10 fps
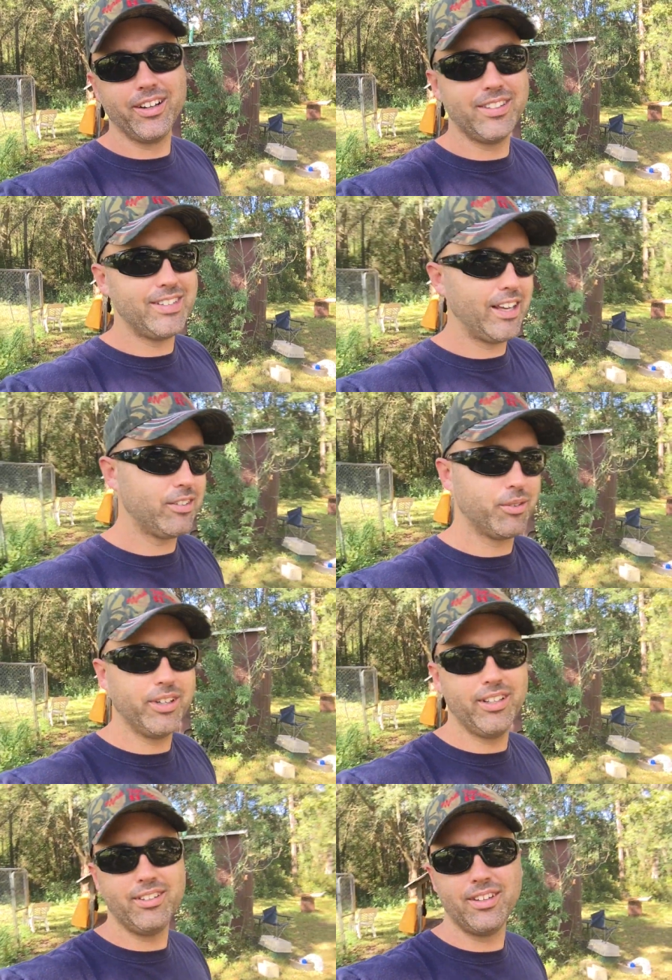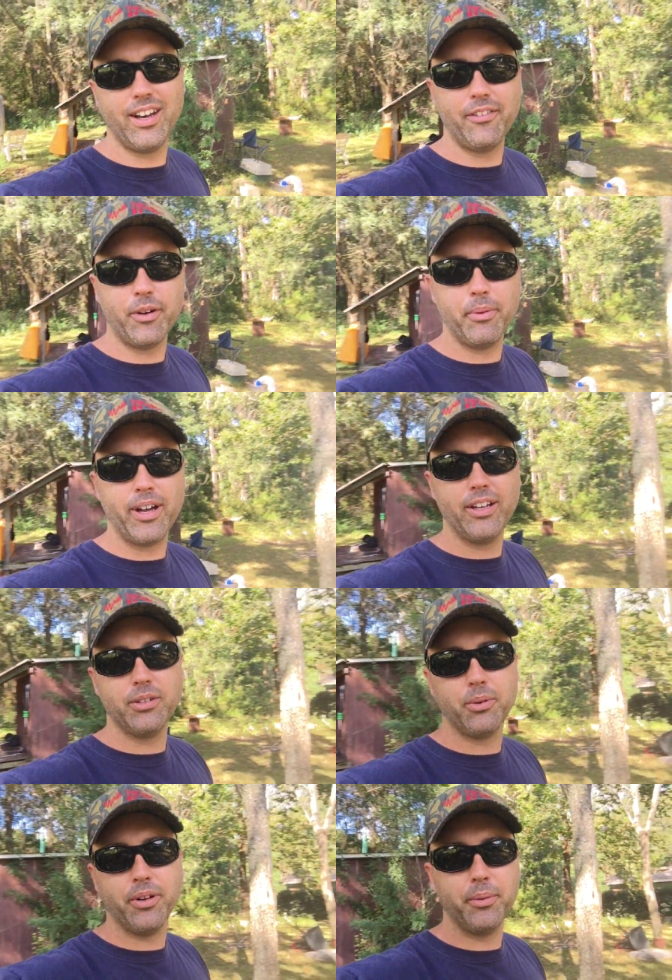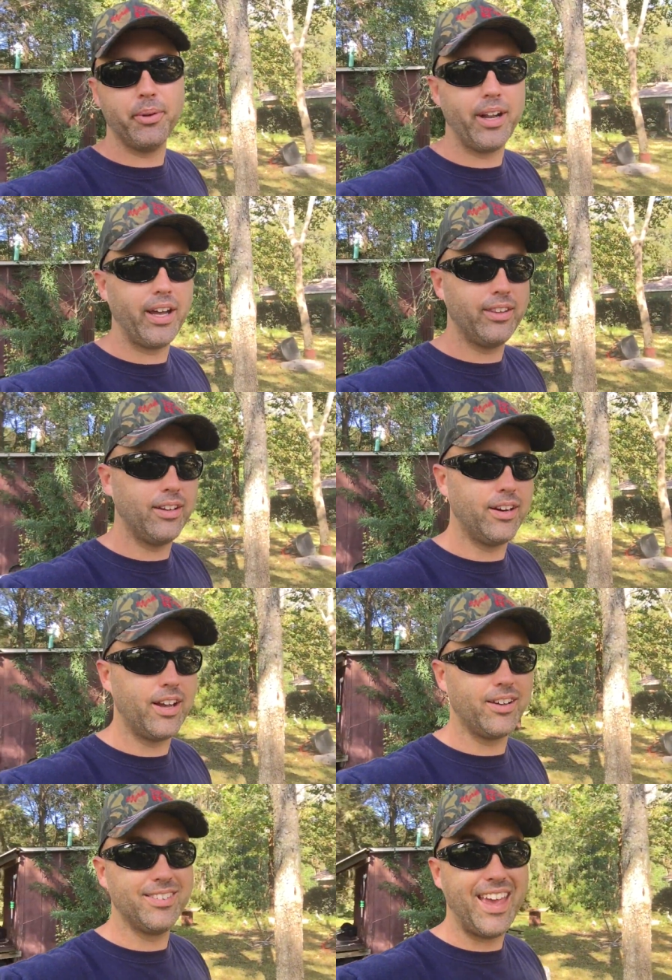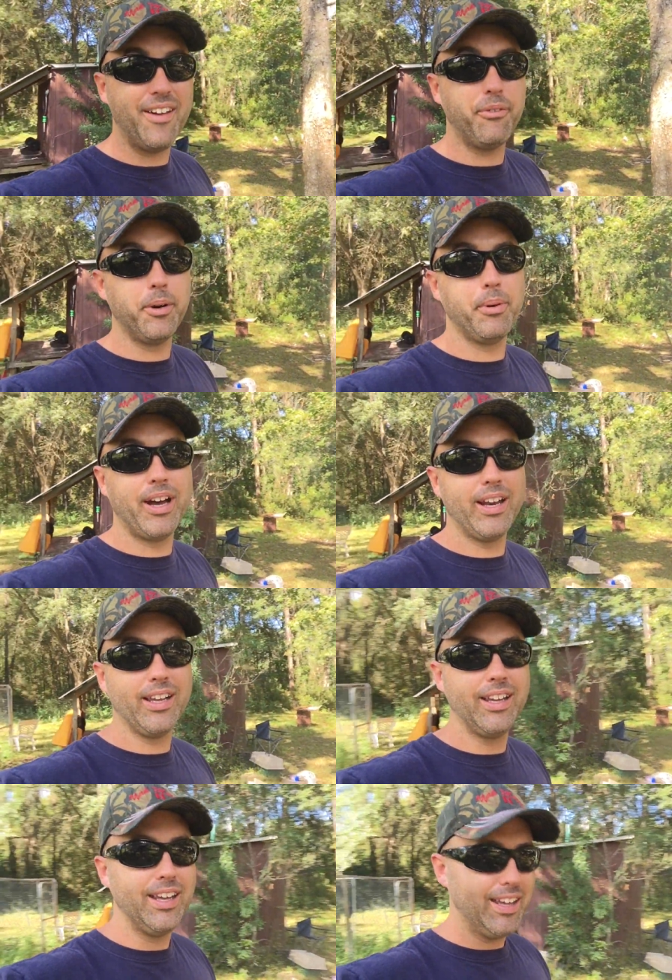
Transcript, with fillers: accessories that everybody's wanting to put out there now because everybody